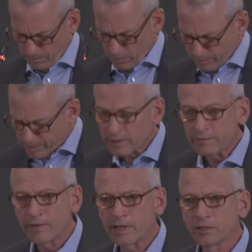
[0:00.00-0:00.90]

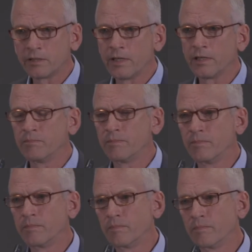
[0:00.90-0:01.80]
morbidly fascinated
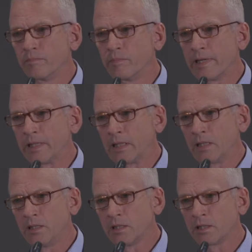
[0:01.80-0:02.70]
by the
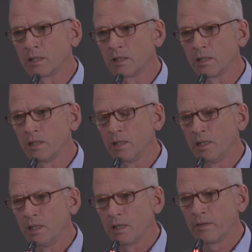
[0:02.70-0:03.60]
condition
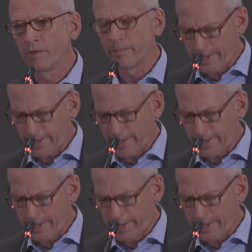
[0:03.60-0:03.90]
of the